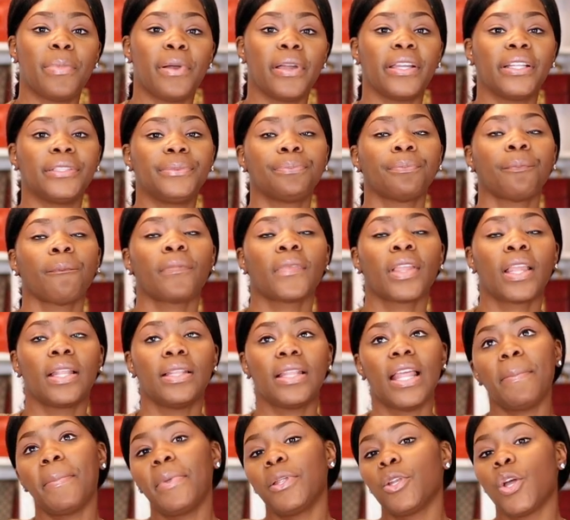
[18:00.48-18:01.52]
button
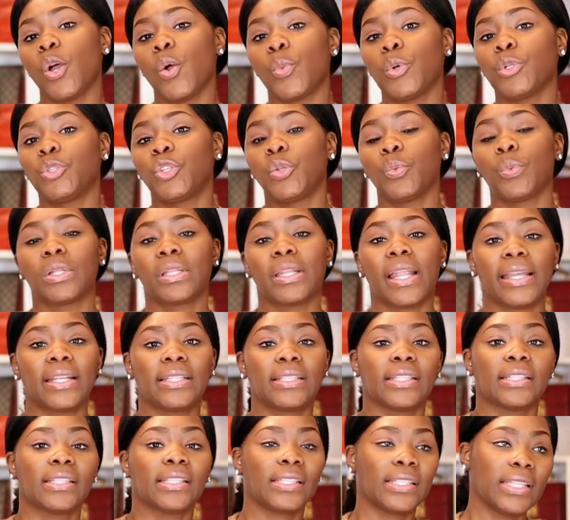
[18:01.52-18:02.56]
let me know what you would like
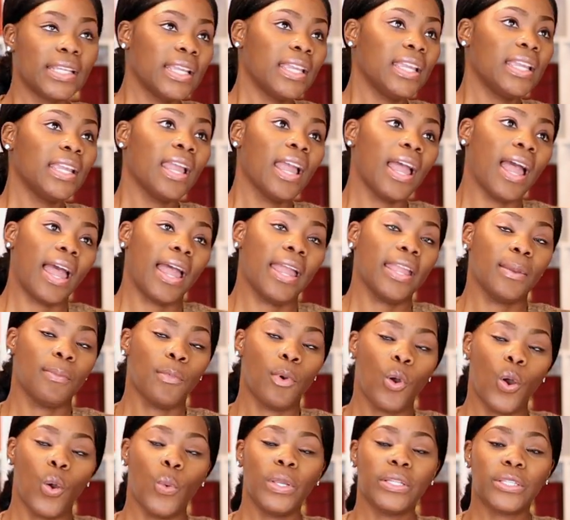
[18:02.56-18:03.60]
to see. I
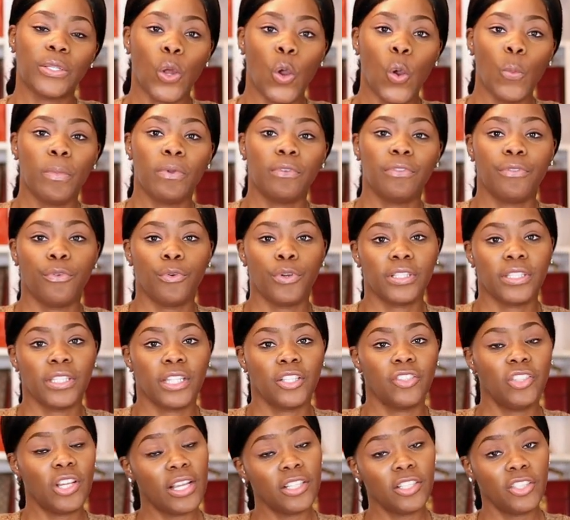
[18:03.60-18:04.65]
am always open for
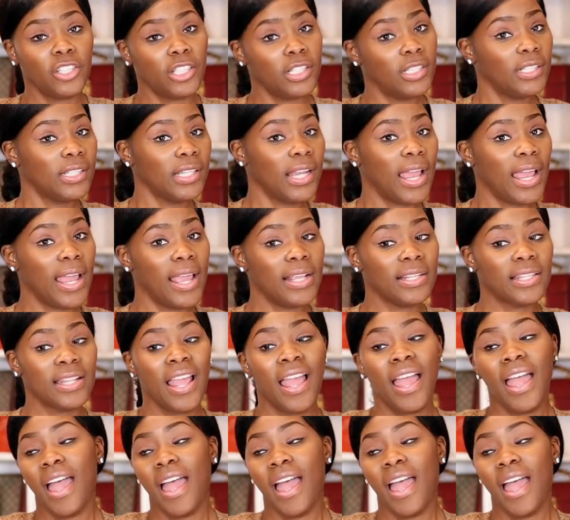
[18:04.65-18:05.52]
suggestions, guys.